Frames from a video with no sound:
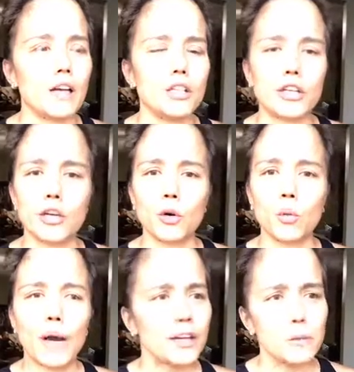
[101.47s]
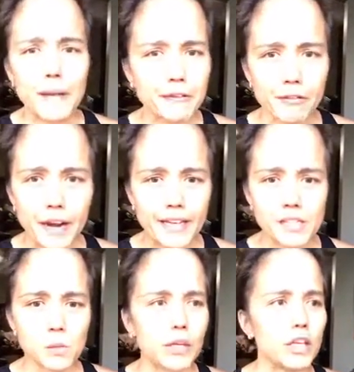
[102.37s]
Why don't you make
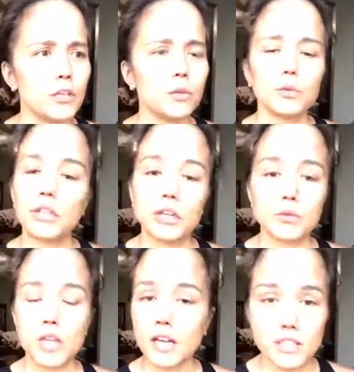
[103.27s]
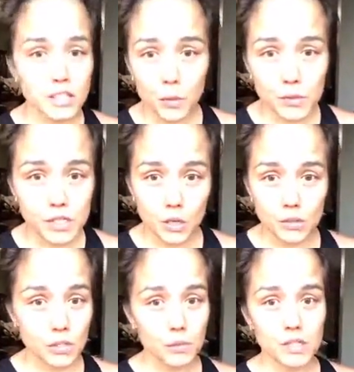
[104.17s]
friends? Why don't you talk to so
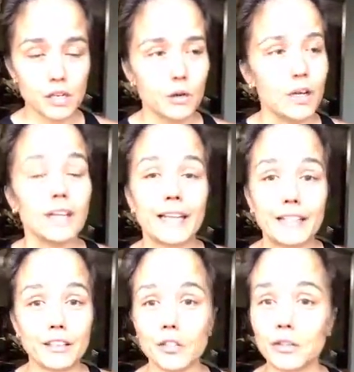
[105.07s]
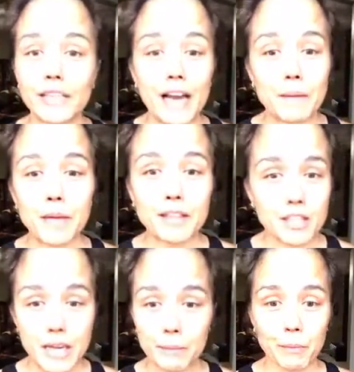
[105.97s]
and so. Like literally, I'm not the
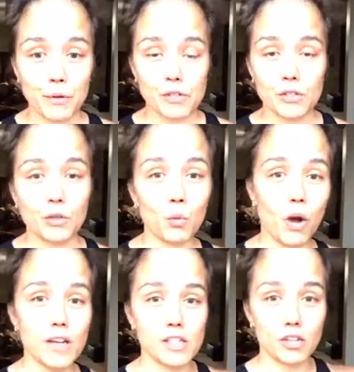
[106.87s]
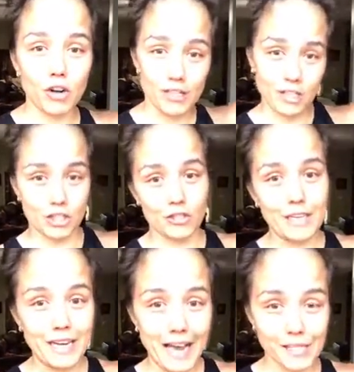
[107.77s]
type of person who walks across the street
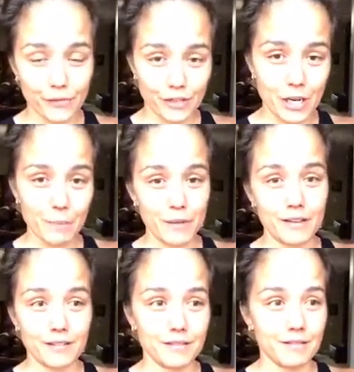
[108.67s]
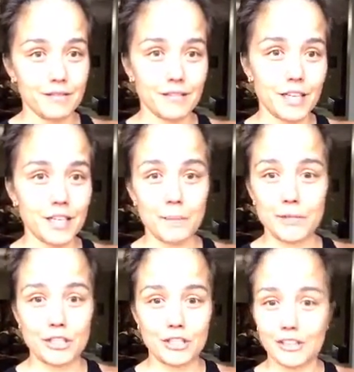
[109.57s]
and asks for a cup
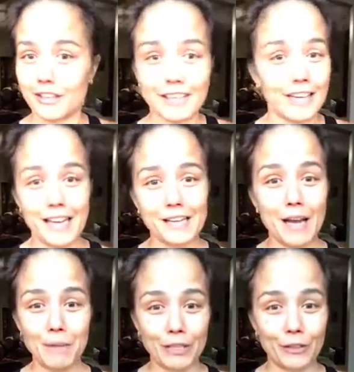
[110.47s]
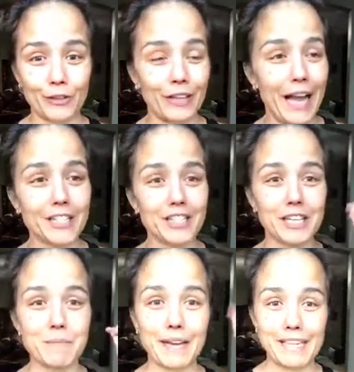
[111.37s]
of sugar. I'm not the girl.
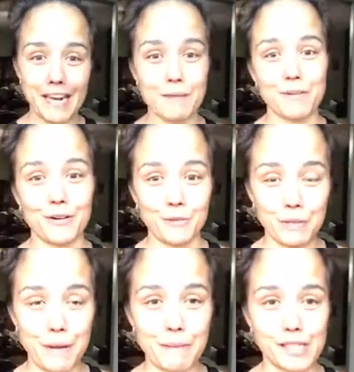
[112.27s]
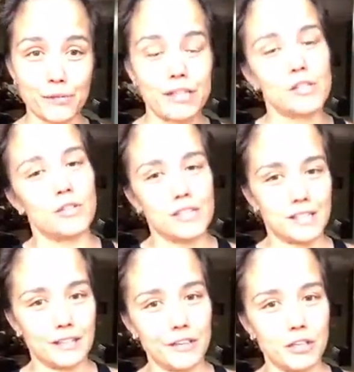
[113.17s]
Actually, my neighbor, one of my best friends who
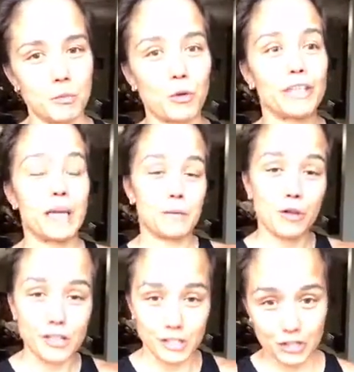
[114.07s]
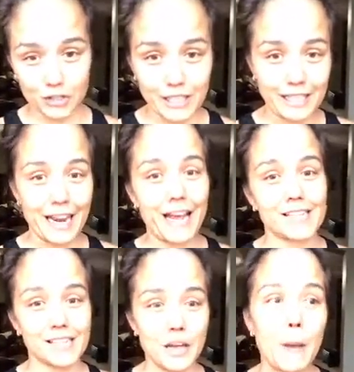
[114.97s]
doesn't live here anymore, came across the street and asked